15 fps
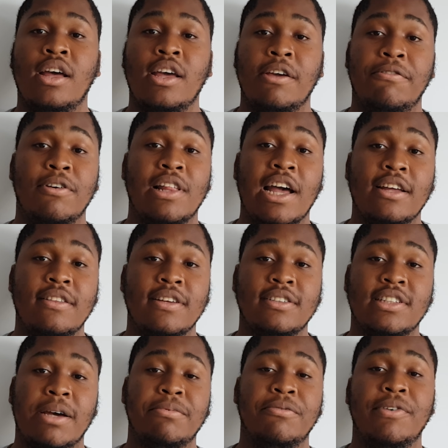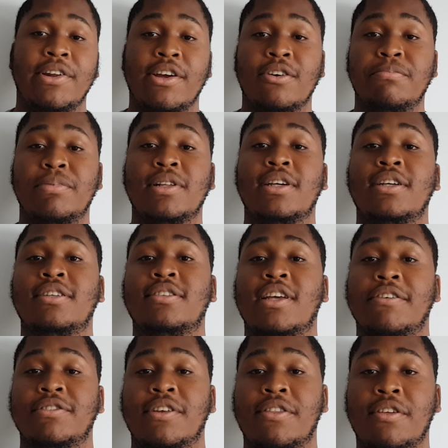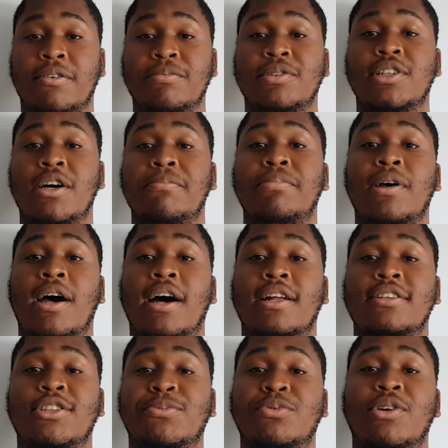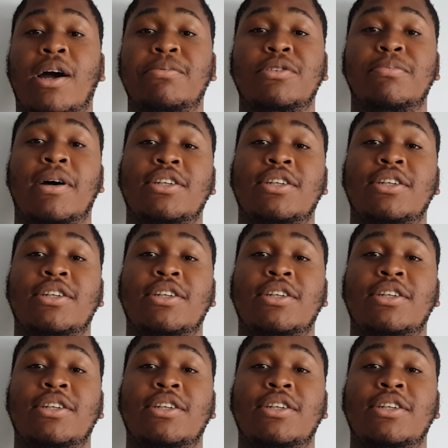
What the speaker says: If you like this type of video, please give us a thumbs up and subscribe to my